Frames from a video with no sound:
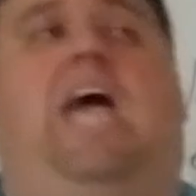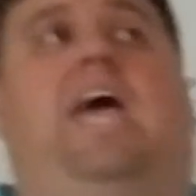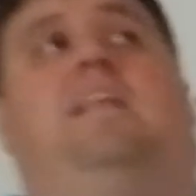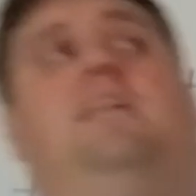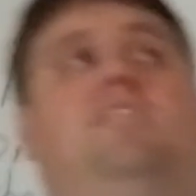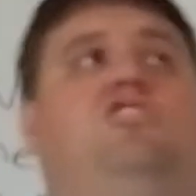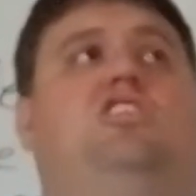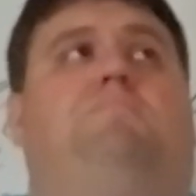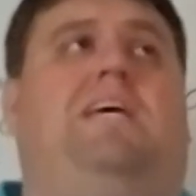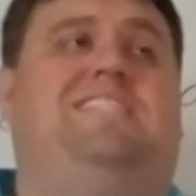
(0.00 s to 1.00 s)
and
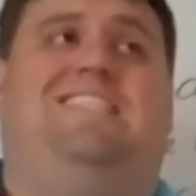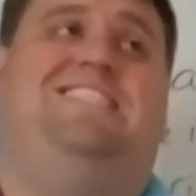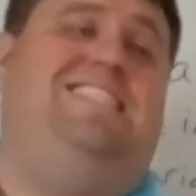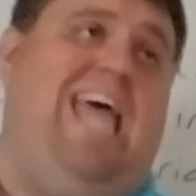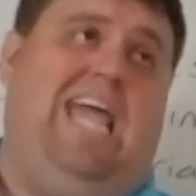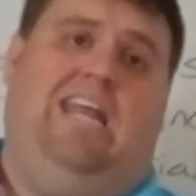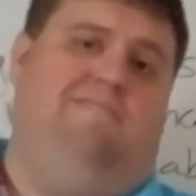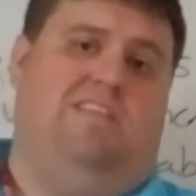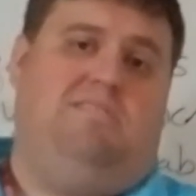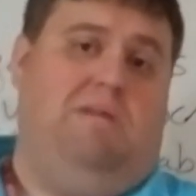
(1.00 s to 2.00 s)
just because it's
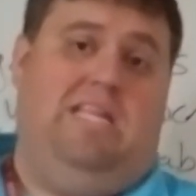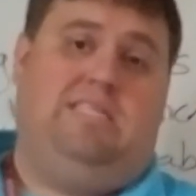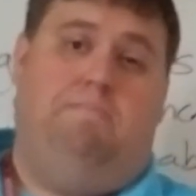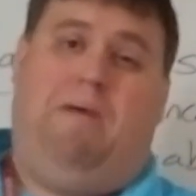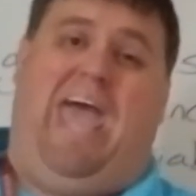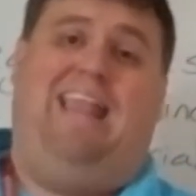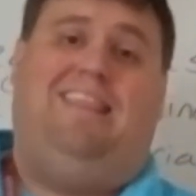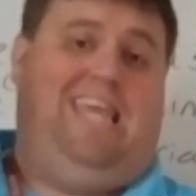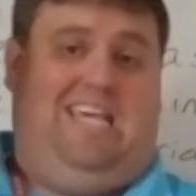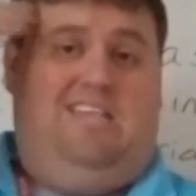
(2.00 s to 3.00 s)
negative doesn't mean it's a
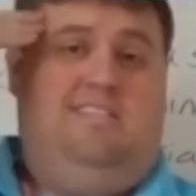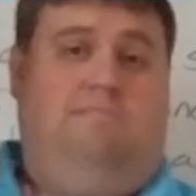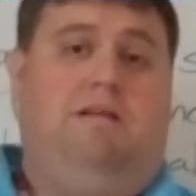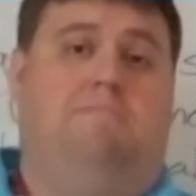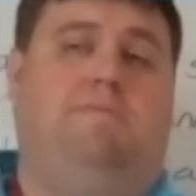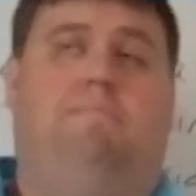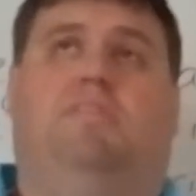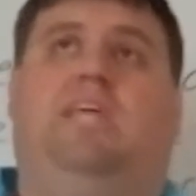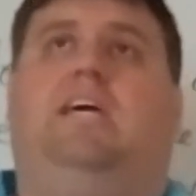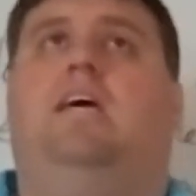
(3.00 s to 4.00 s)
bad thing. Sometimes people
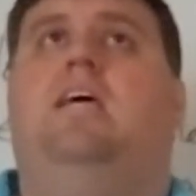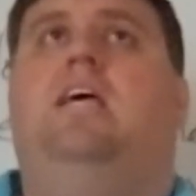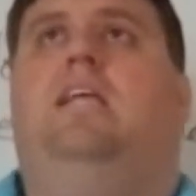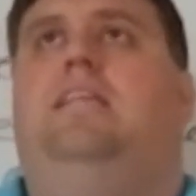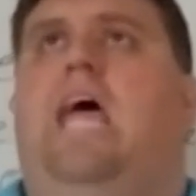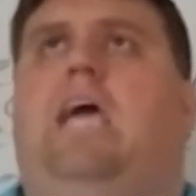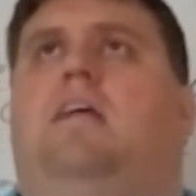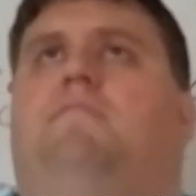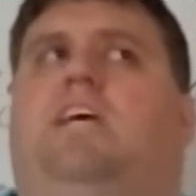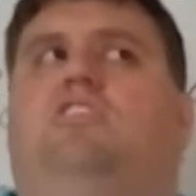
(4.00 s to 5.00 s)
think
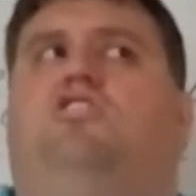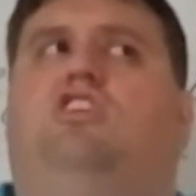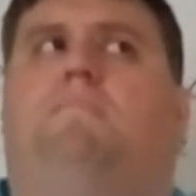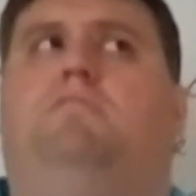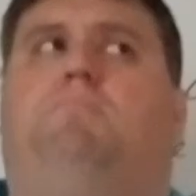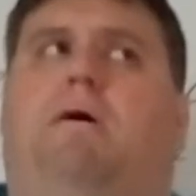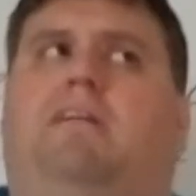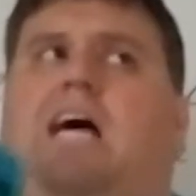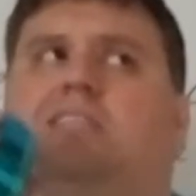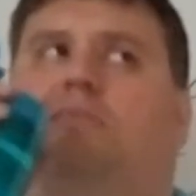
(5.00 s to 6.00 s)
negative relationship, it's probably
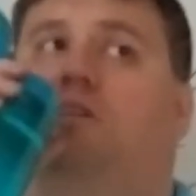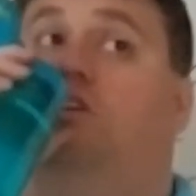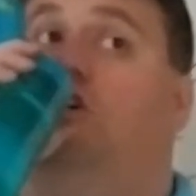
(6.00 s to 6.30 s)
not something